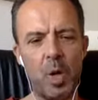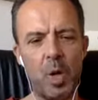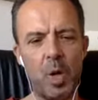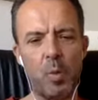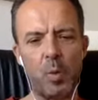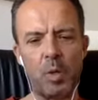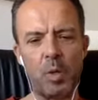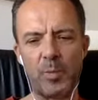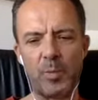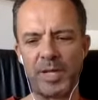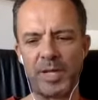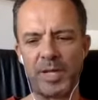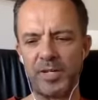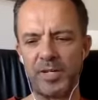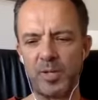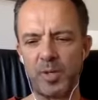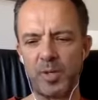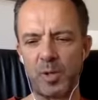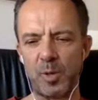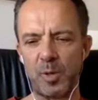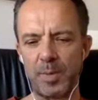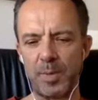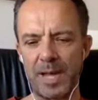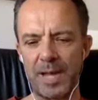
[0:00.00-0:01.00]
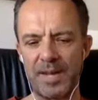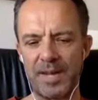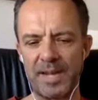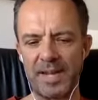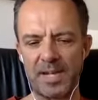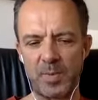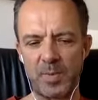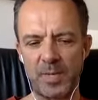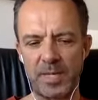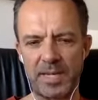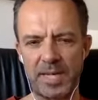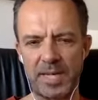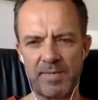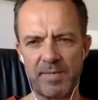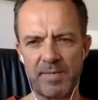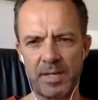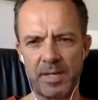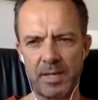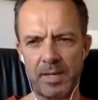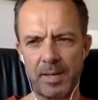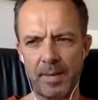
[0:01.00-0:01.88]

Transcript: What are we going to talk about next week, David?